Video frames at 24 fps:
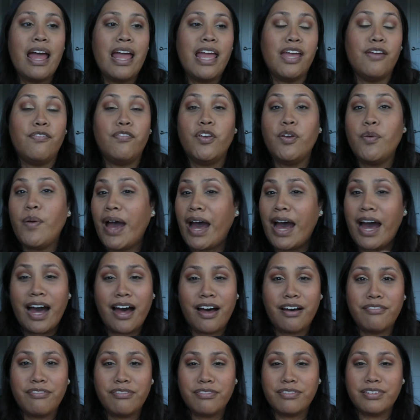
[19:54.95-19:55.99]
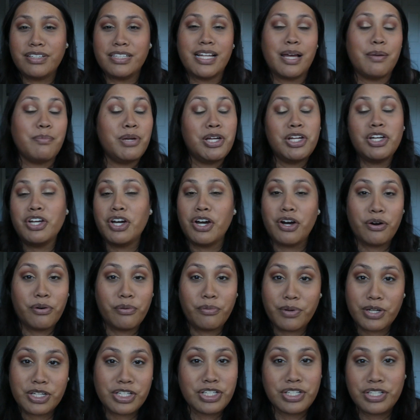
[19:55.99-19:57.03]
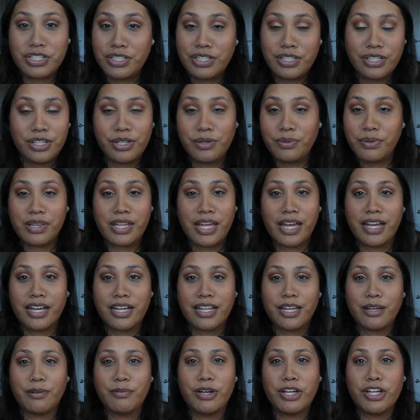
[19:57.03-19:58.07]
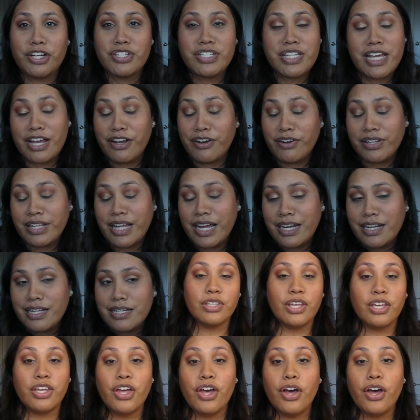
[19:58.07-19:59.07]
If you have, let me know what you think, like what your take on that is.